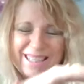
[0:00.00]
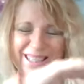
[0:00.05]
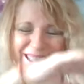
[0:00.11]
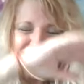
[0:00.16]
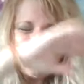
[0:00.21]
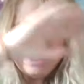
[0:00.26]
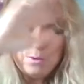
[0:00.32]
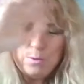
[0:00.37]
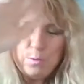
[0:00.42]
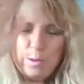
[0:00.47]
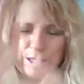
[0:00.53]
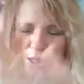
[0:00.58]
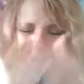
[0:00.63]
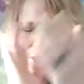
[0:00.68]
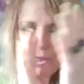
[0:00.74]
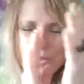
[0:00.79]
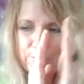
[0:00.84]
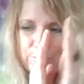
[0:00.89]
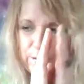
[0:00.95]

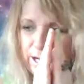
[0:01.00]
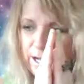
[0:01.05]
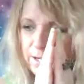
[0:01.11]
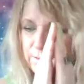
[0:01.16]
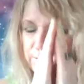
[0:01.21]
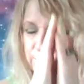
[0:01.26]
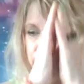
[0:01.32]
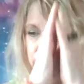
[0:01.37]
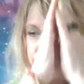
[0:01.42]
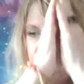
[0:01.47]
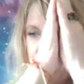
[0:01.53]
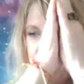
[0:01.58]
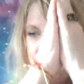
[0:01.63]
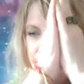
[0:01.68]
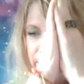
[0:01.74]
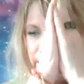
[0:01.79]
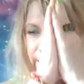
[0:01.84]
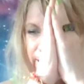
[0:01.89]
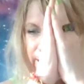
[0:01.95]
switch it around
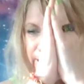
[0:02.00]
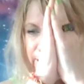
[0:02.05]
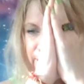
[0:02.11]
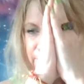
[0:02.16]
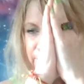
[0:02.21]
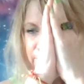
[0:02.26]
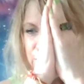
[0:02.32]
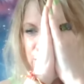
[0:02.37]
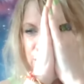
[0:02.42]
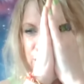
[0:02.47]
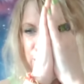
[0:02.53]
from negative